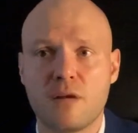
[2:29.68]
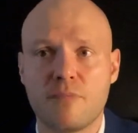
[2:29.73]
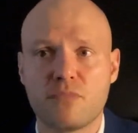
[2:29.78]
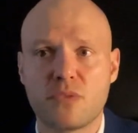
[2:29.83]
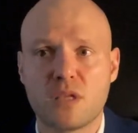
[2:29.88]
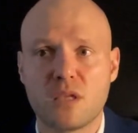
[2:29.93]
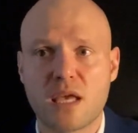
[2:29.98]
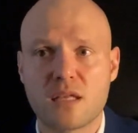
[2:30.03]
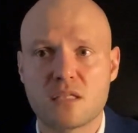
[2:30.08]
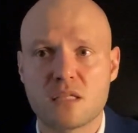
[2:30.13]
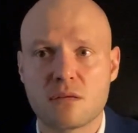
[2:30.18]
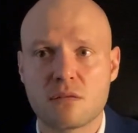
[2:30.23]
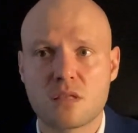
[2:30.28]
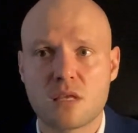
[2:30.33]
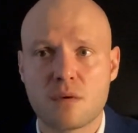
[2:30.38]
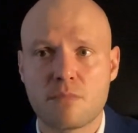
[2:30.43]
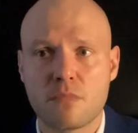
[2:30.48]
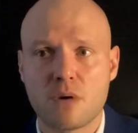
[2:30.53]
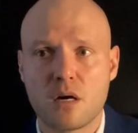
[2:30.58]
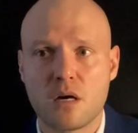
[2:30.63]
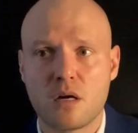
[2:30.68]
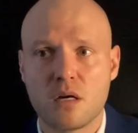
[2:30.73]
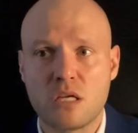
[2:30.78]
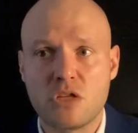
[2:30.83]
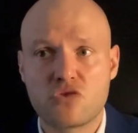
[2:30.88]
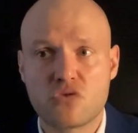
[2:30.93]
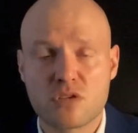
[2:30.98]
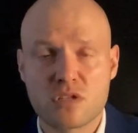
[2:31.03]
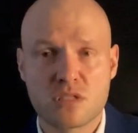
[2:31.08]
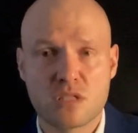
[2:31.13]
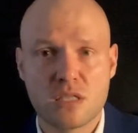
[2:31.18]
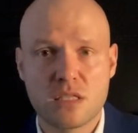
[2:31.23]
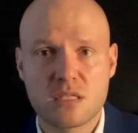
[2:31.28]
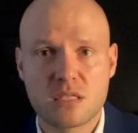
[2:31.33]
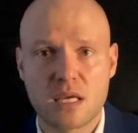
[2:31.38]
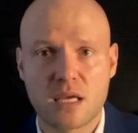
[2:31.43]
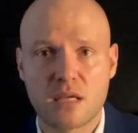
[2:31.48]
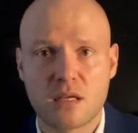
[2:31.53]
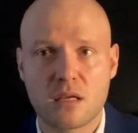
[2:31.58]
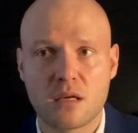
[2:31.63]
getting them interested
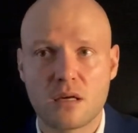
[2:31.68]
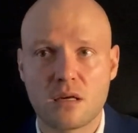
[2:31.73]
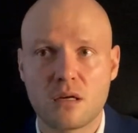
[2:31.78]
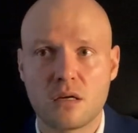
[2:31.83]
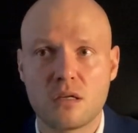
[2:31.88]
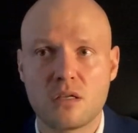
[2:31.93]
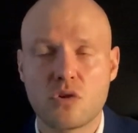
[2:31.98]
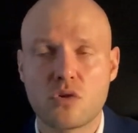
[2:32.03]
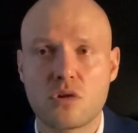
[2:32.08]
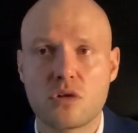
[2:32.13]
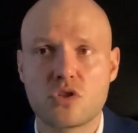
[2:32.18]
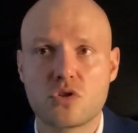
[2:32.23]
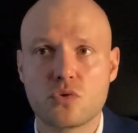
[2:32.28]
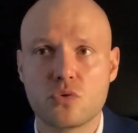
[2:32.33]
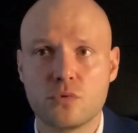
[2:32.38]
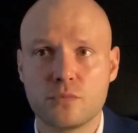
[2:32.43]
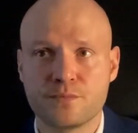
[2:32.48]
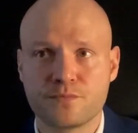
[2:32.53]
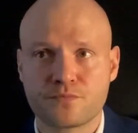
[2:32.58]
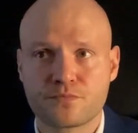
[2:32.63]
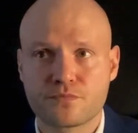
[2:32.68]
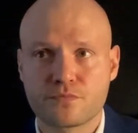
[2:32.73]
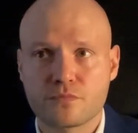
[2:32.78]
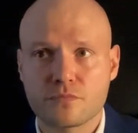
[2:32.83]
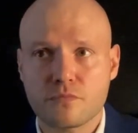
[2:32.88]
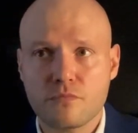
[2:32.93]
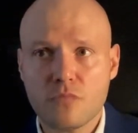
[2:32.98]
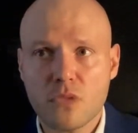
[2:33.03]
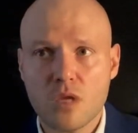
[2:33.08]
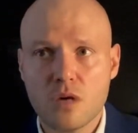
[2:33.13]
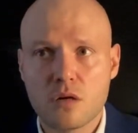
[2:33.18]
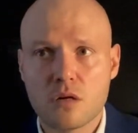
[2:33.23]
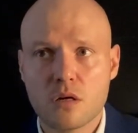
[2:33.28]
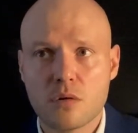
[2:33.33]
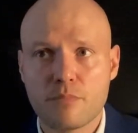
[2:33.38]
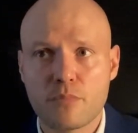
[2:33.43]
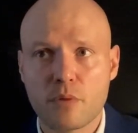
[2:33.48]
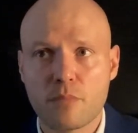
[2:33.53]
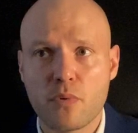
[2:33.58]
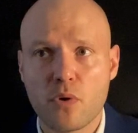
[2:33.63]
and in order to
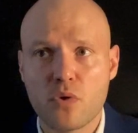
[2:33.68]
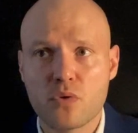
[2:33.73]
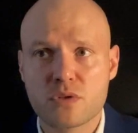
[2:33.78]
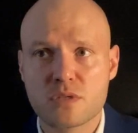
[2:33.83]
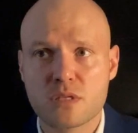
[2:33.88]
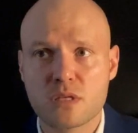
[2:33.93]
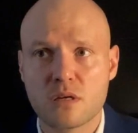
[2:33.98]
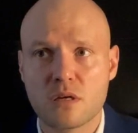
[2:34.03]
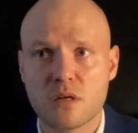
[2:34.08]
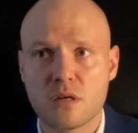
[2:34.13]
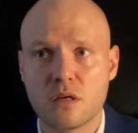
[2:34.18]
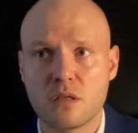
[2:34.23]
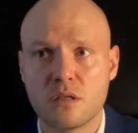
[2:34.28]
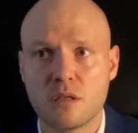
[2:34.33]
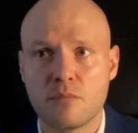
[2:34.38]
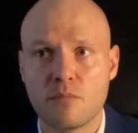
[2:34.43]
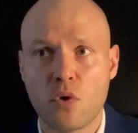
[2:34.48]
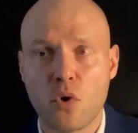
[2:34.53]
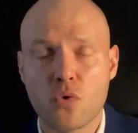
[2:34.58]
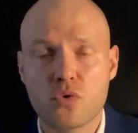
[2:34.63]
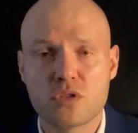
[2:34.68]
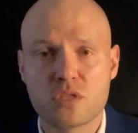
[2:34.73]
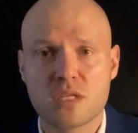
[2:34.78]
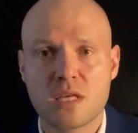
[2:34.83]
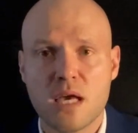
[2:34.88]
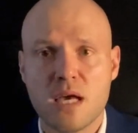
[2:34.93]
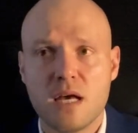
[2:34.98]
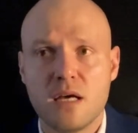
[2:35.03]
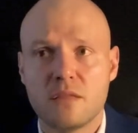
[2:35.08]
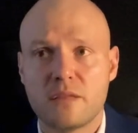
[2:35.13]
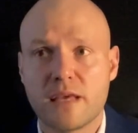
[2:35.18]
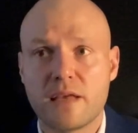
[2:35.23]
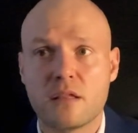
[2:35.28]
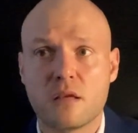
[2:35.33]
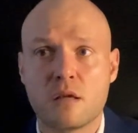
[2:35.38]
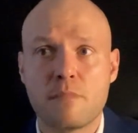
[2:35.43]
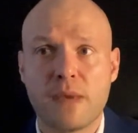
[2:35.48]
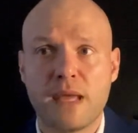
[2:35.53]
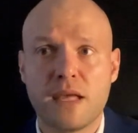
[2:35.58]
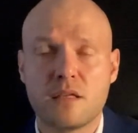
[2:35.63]
propose the most
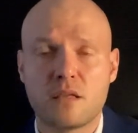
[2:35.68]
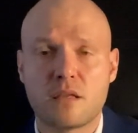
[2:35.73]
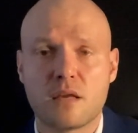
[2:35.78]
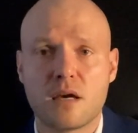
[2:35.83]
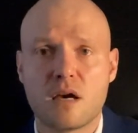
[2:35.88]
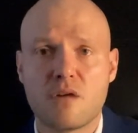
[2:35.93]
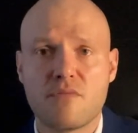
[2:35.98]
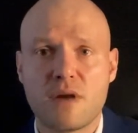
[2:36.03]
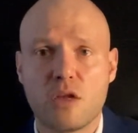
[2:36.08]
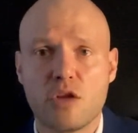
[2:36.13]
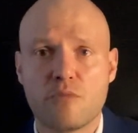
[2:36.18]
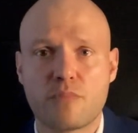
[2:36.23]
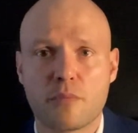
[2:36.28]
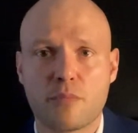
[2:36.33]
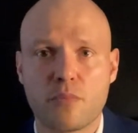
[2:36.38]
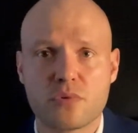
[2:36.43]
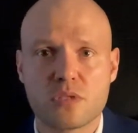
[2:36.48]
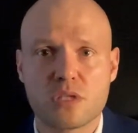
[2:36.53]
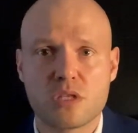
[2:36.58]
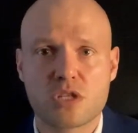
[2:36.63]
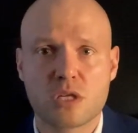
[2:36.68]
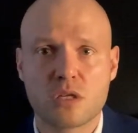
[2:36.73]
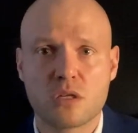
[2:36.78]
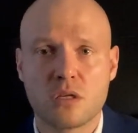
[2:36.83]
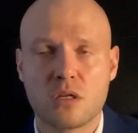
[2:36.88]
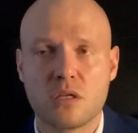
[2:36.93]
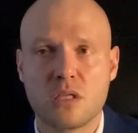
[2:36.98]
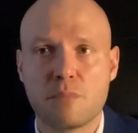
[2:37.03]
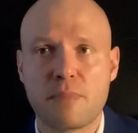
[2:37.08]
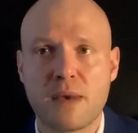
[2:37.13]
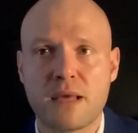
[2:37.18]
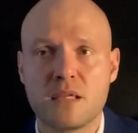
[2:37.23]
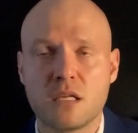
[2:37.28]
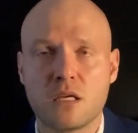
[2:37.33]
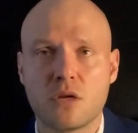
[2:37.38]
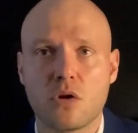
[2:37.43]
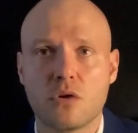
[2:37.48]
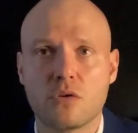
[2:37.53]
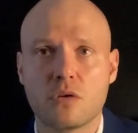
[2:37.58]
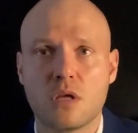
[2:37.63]
tailor-made value proposition
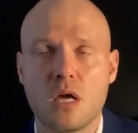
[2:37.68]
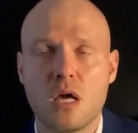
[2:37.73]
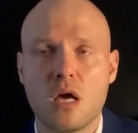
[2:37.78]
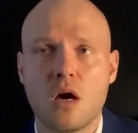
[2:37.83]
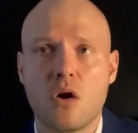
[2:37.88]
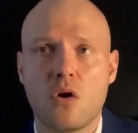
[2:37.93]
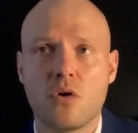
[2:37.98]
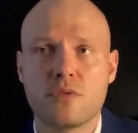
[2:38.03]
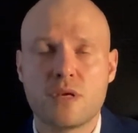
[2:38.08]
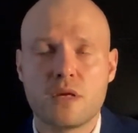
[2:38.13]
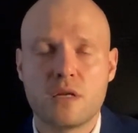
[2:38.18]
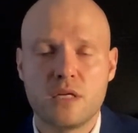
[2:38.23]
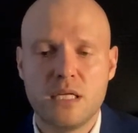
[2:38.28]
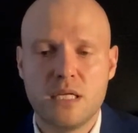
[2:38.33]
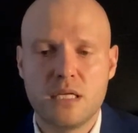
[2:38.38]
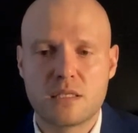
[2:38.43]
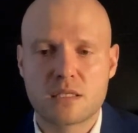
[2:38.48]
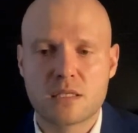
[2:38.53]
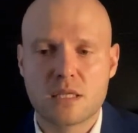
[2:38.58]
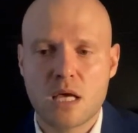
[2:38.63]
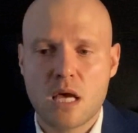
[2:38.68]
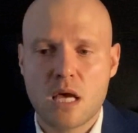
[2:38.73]
depending on their needs.